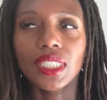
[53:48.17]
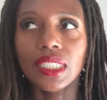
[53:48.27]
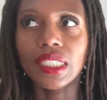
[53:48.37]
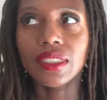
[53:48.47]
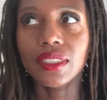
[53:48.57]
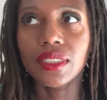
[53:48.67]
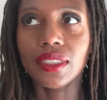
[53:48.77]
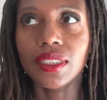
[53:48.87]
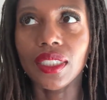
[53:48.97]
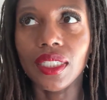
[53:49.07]
let's
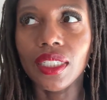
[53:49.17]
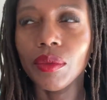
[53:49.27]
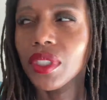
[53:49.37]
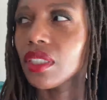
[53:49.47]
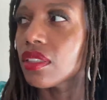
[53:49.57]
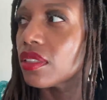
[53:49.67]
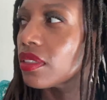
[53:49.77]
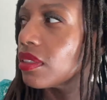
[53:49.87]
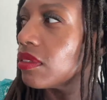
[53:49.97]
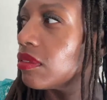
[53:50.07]
see. Anyone
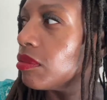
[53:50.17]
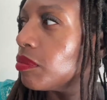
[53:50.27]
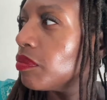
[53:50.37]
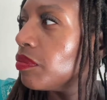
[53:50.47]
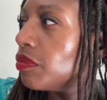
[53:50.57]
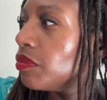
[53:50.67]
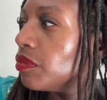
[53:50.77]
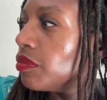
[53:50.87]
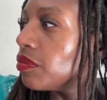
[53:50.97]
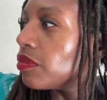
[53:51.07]
else?
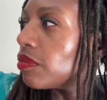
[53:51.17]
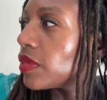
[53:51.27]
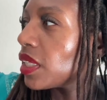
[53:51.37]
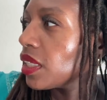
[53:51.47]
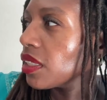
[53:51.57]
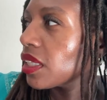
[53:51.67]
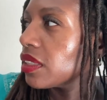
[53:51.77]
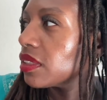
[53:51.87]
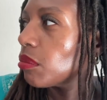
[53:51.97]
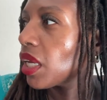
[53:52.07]
I think
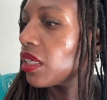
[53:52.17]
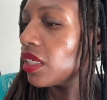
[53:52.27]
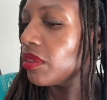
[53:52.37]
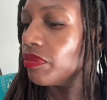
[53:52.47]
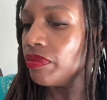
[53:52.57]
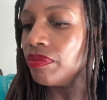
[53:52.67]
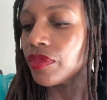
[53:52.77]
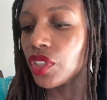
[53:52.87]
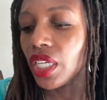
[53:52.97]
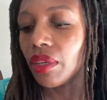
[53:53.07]
that's about it.
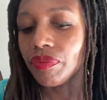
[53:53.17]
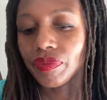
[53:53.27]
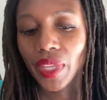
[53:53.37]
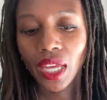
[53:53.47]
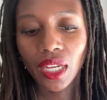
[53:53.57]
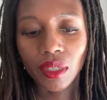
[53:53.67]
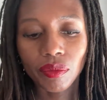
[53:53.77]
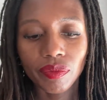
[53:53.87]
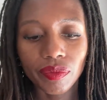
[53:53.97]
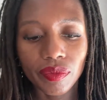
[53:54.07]
So
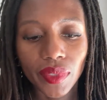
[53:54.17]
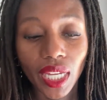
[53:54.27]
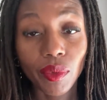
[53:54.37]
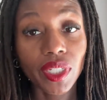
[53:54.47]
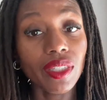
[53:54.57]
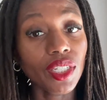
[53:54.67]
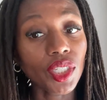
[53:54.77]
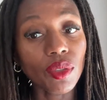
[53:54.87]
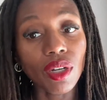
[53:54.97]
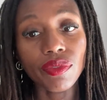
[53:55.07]
I want to thank
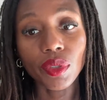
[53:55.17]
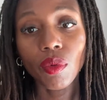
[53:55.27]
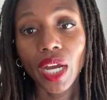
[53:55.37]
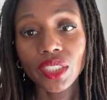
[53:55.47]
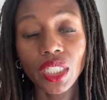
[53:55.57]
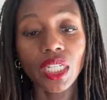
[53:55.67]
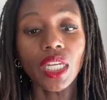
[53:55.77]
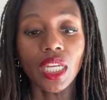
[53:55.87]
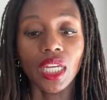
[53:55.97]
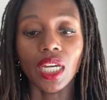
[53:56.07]
you all for watching.
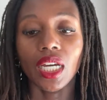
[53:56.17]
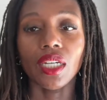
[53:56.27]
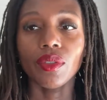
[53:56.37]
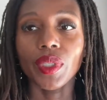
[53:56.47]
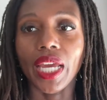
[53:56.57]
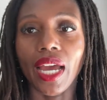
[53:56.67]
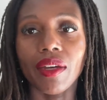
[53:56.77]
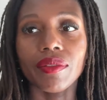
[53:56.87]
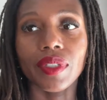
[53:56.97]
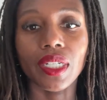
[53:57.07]
We
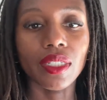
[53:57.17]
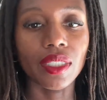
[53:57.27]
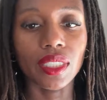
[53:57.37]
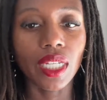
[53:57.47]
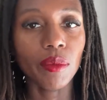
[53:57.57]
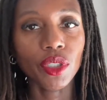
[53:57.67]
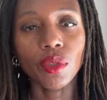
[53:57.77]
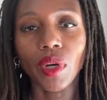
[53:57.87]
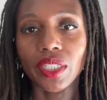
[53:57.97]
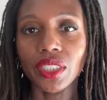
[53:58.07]
have, at the time that you're
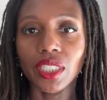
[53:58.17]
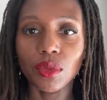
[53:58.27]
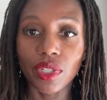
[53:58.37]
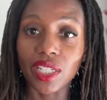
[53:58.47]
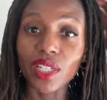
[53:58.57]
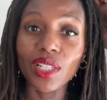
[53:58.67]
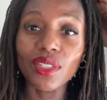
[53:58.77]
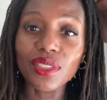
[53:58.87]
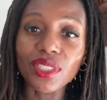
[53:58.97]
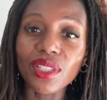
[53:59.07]
watching this, we're getting
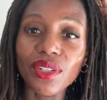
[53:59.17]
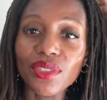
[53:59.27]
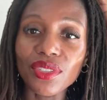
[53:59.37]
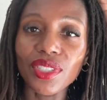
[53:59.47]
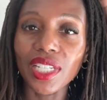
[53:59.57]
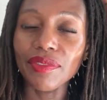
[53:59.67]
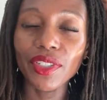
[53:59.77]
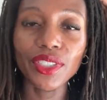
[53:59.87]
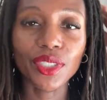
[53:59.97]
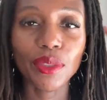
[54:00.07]
closer and closer to the
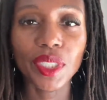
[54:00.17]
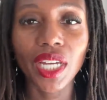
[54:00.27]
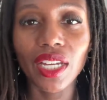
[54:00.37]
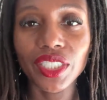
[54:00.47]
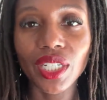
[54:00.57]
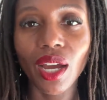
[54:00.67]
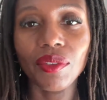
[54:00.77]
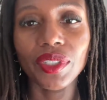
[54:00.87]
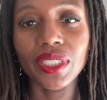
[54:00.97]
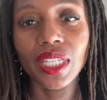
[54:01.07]
Diversity in Dermatology
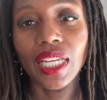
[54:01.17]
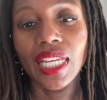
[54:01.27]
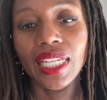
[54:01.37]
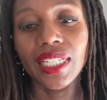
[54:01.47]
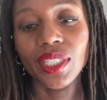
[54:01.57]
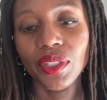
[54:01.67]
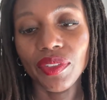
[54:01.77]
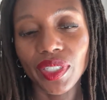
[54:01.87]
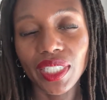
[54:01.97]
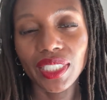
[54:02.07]
Conference in
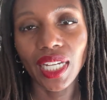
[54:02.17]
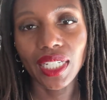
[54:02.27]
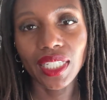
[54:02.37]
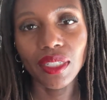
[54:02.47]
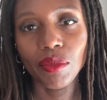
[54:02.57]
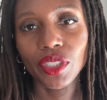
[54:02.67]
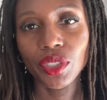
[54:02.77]
Louisville, Kentucky, March